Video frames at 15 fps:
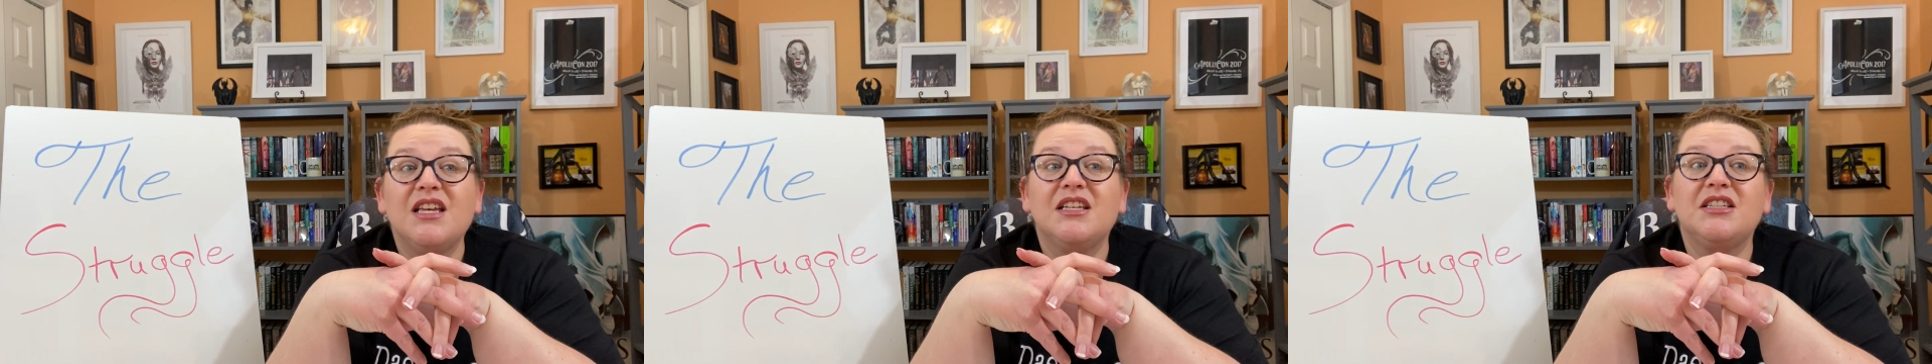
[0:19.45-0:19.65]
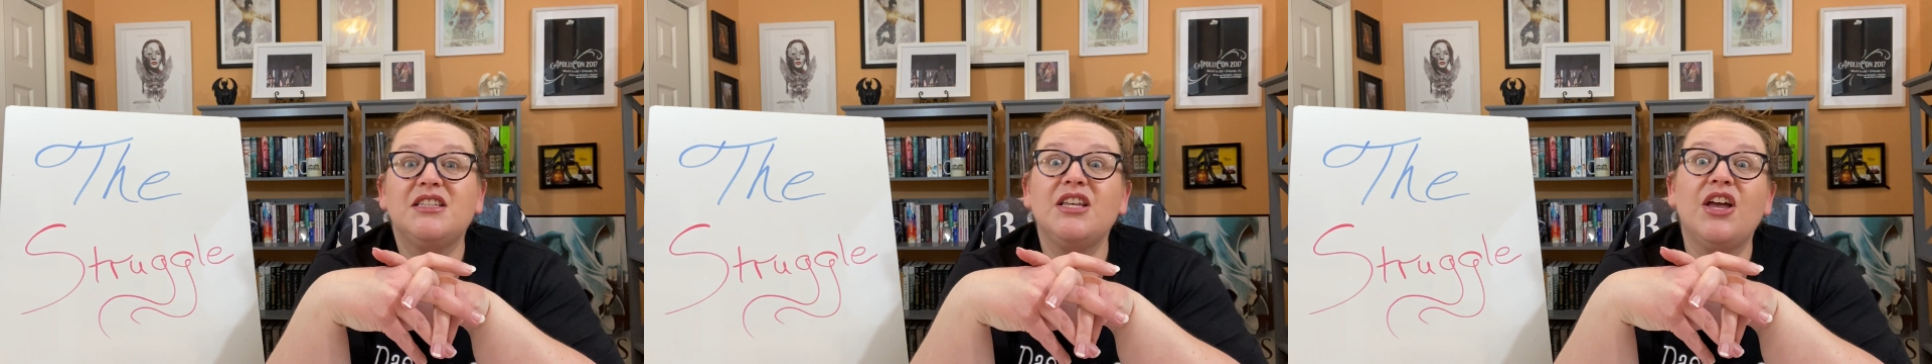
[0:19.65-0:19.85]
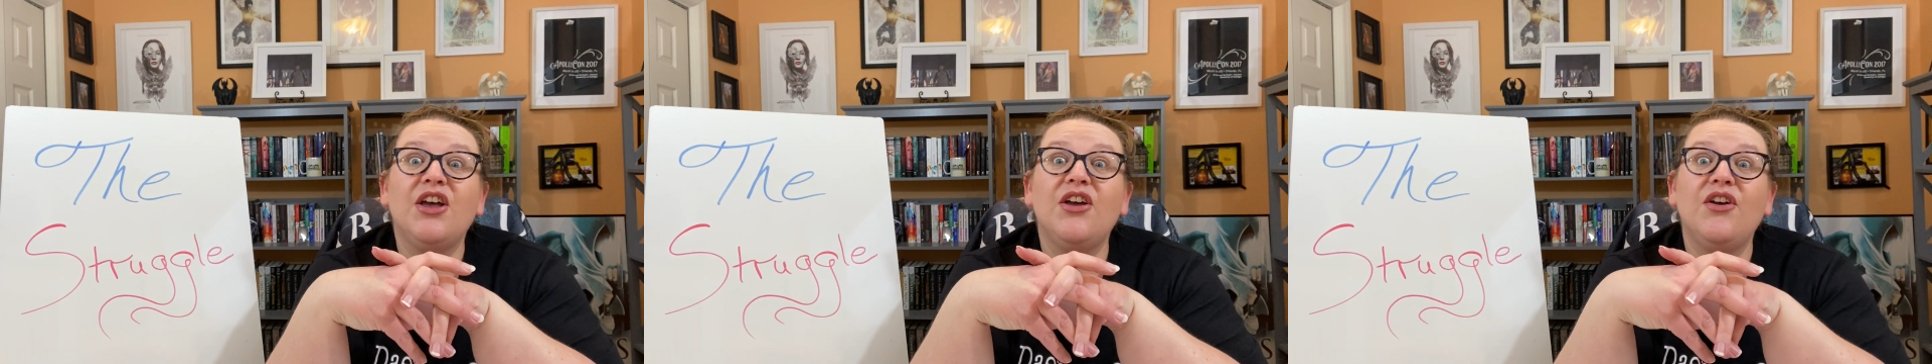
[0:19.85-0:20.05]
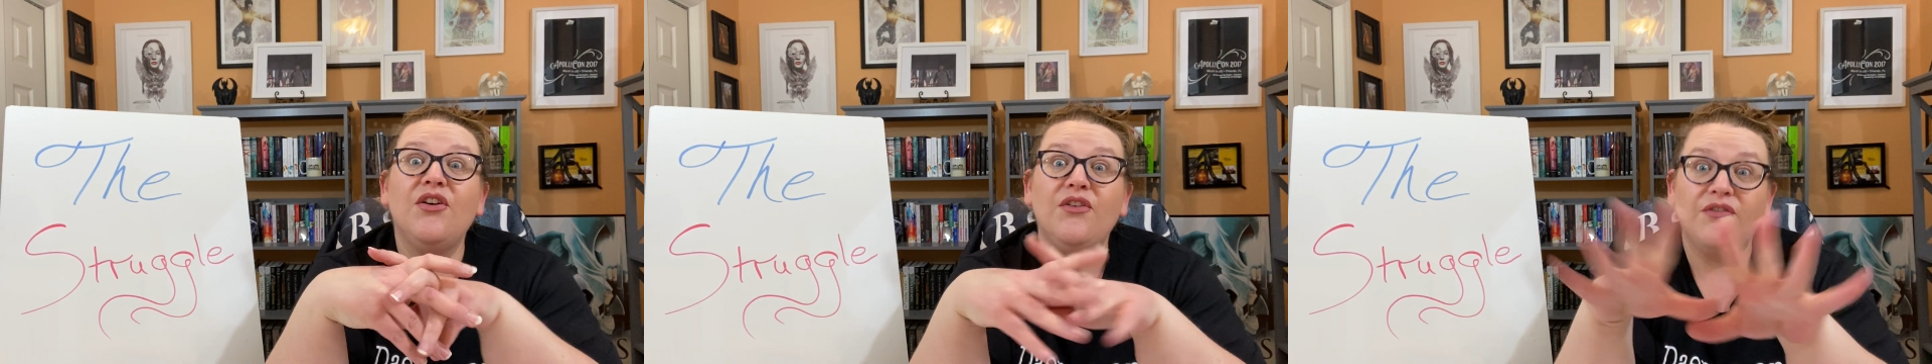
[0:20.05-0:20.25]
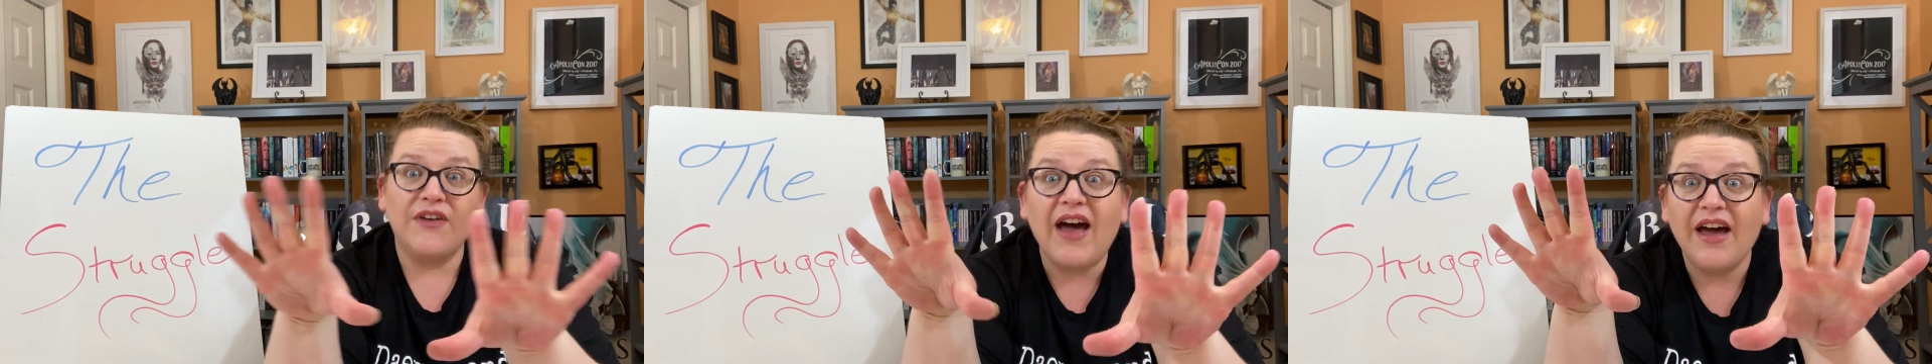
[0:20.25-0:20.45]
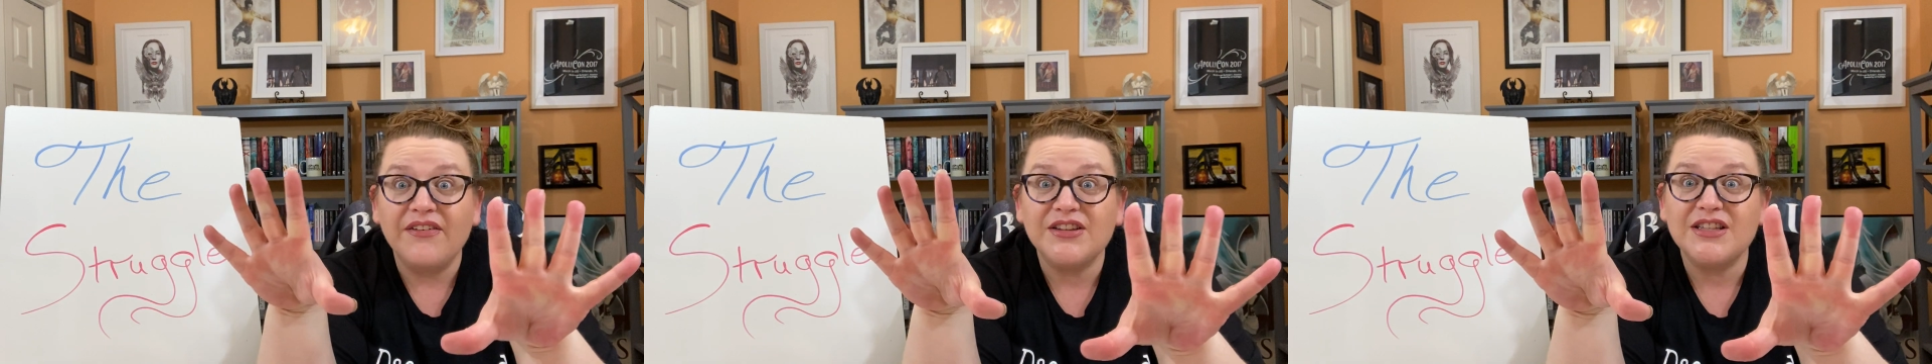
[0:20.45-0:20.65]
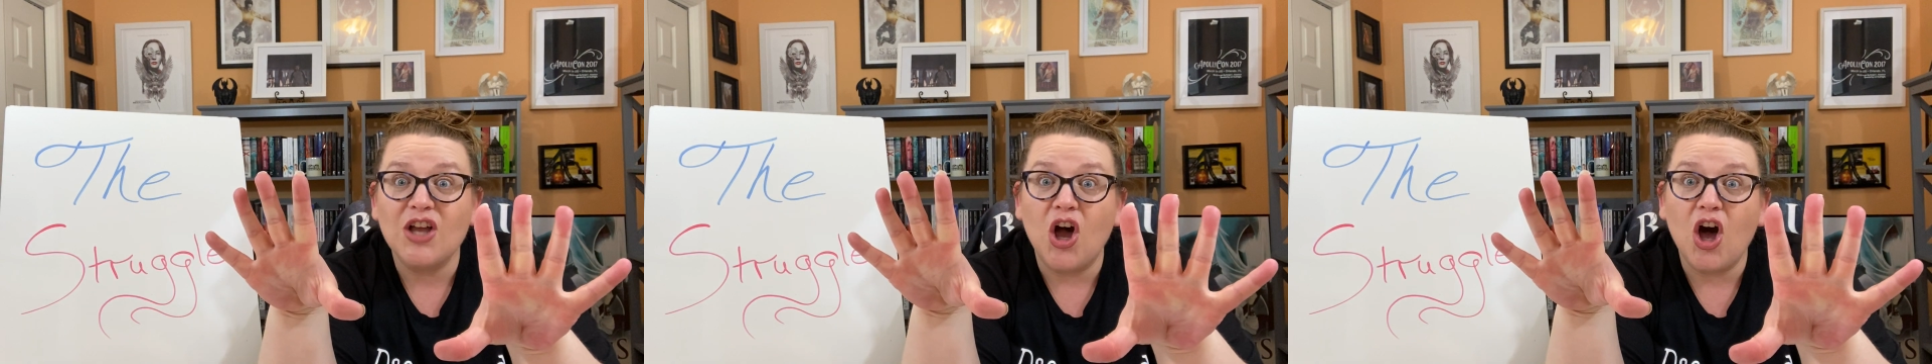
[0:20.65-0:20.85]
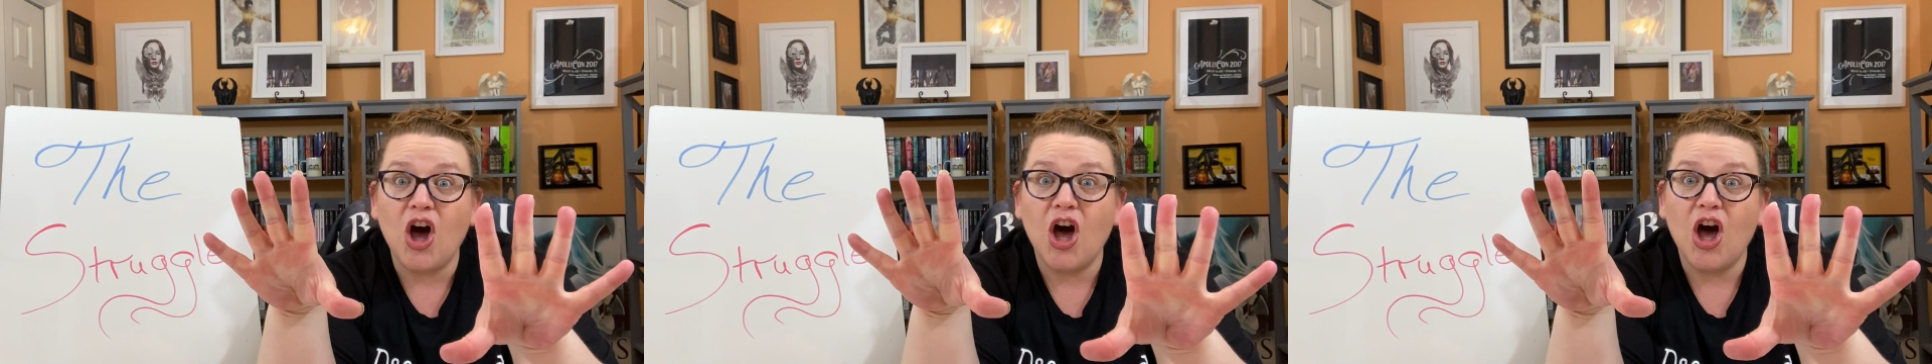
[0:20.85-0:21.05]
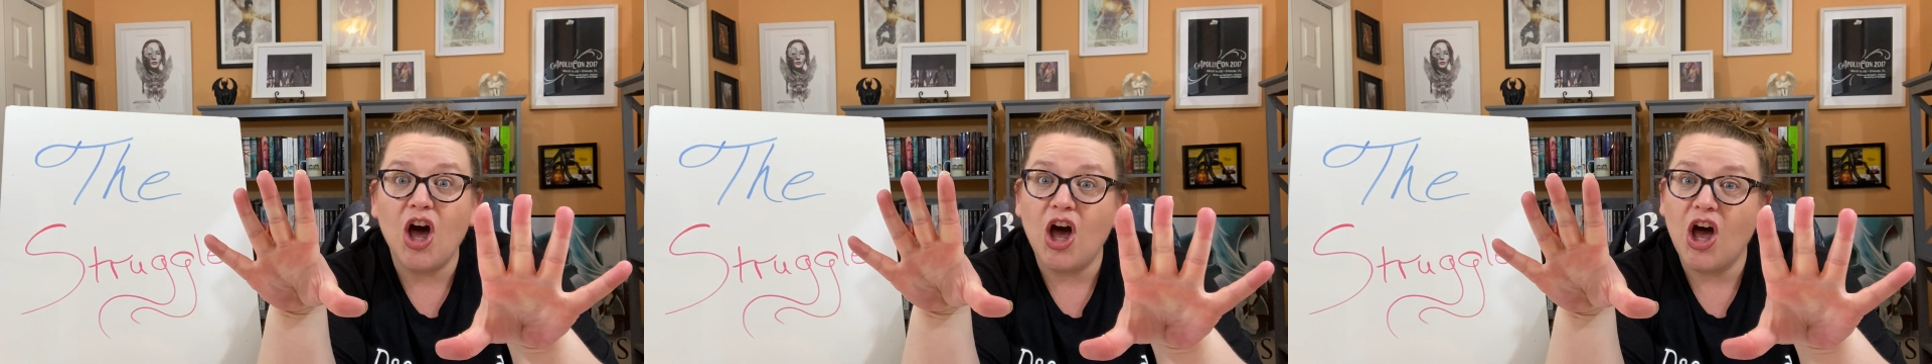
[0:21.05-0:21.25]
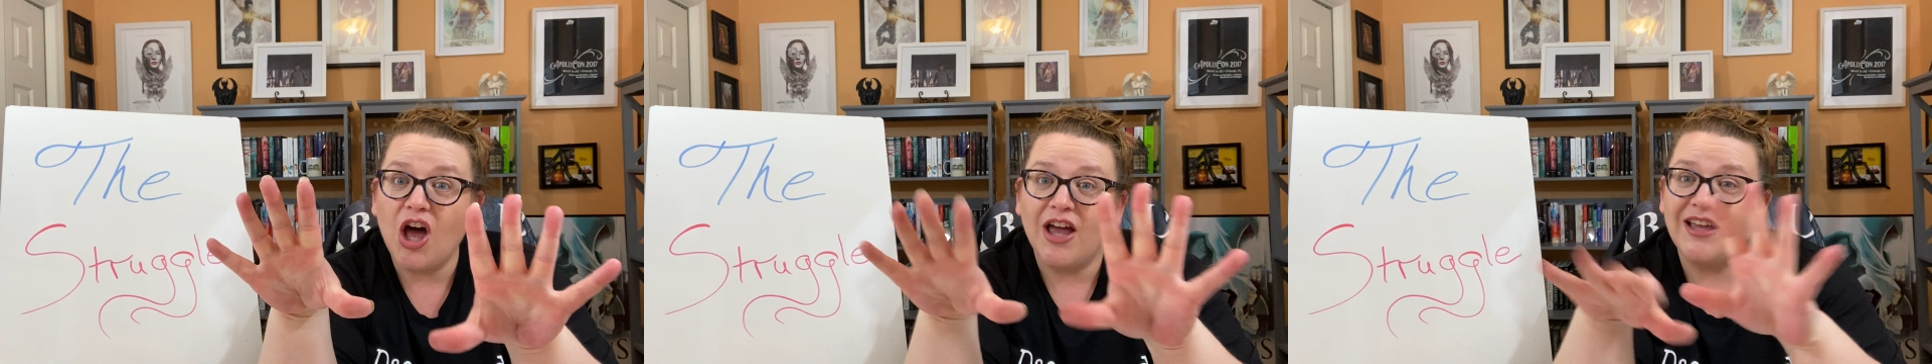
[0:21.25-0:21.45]
So 5 star.
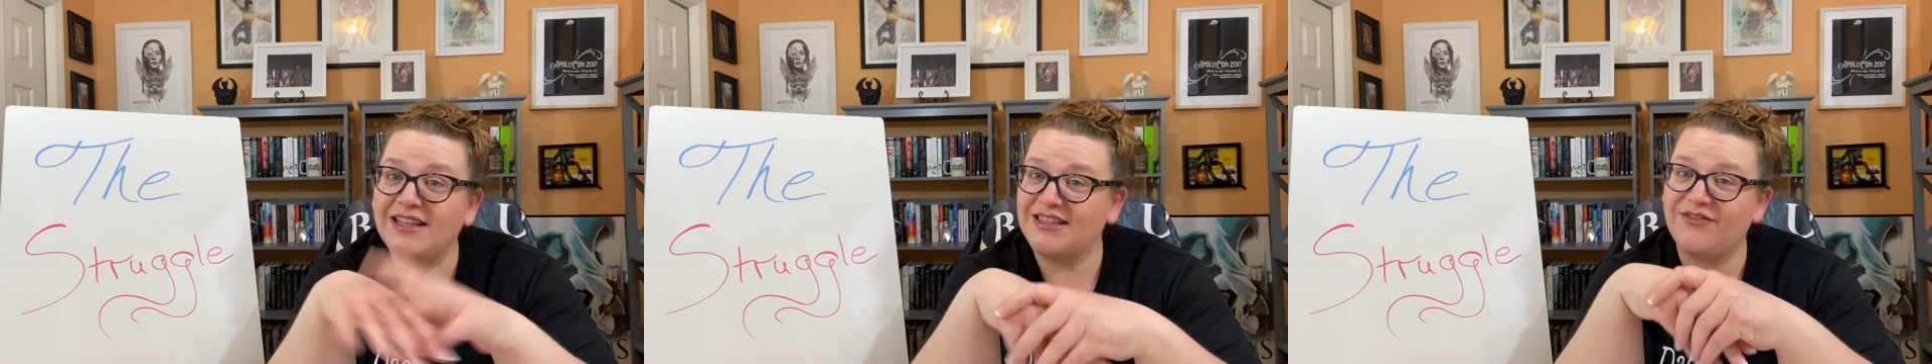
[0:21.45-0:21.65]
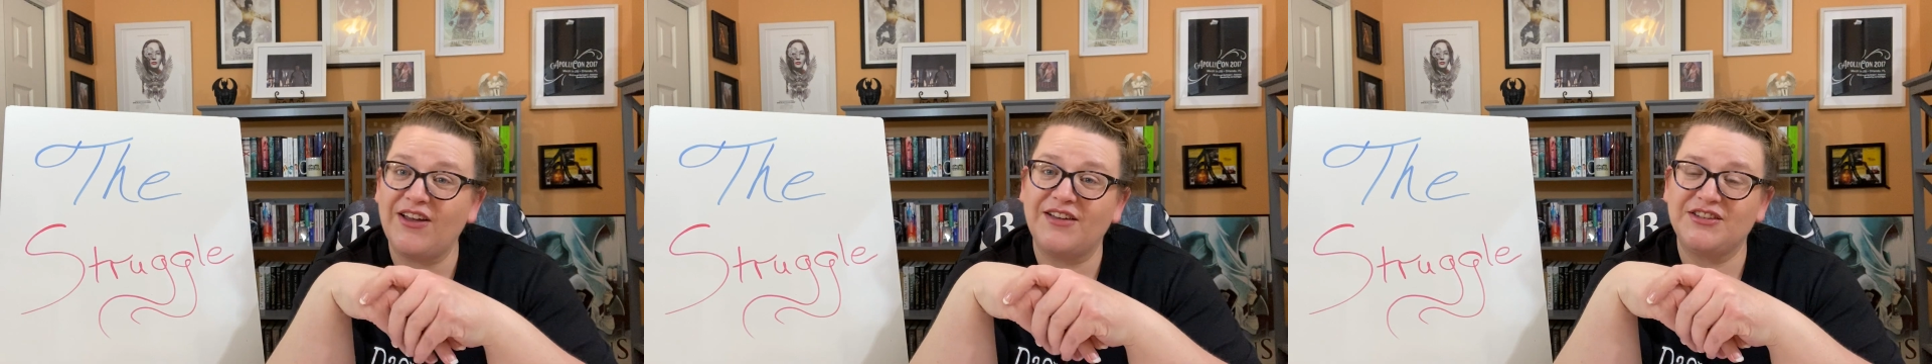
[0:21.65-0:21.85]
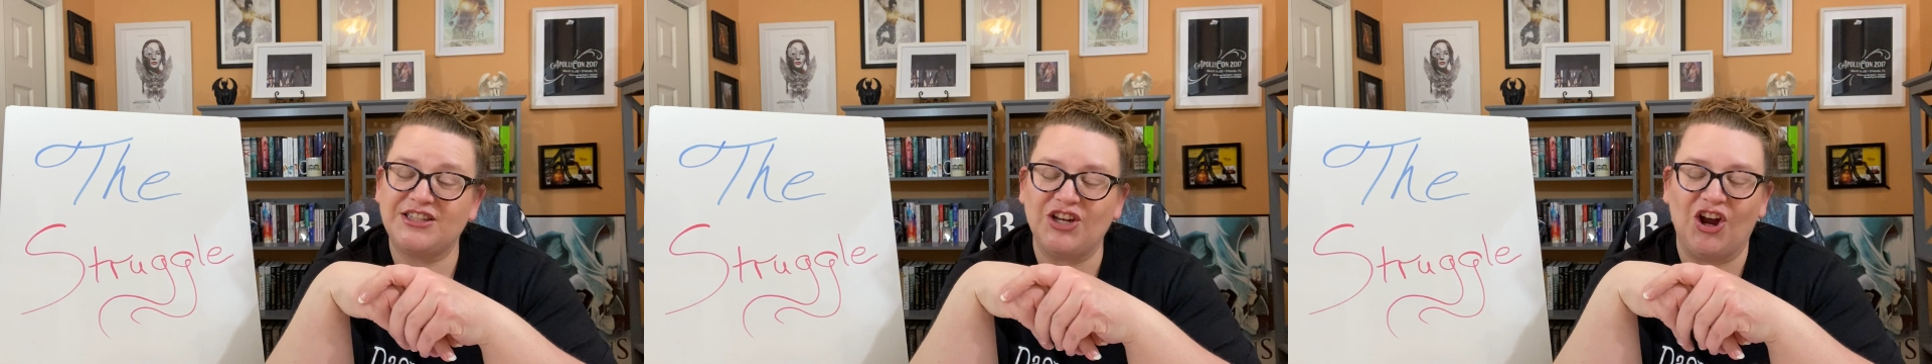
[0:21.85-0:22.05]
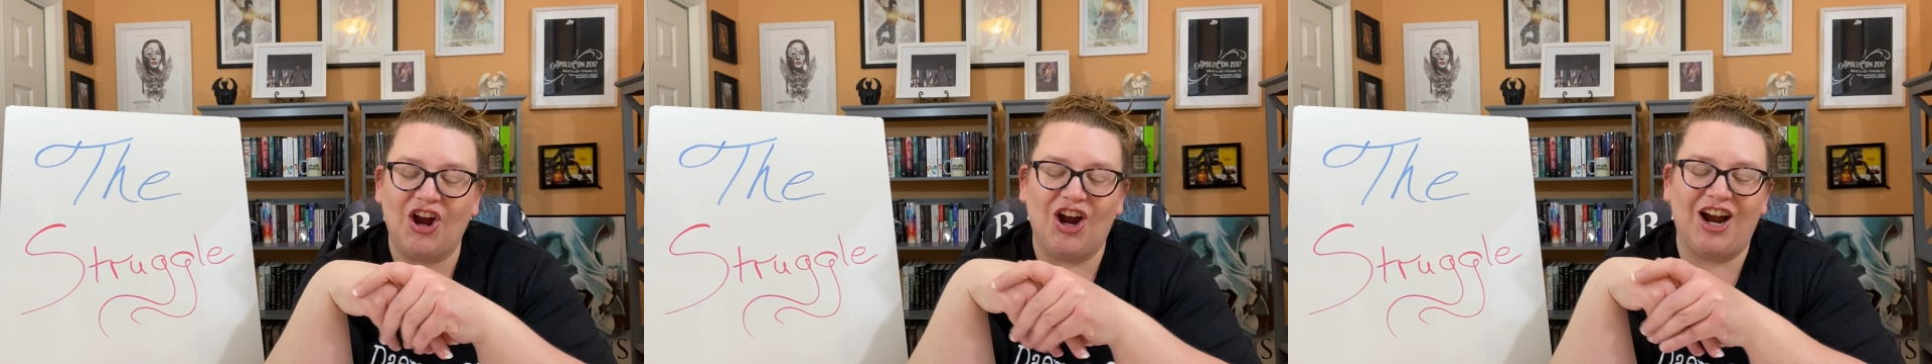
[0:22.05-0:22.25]
It's 5 star.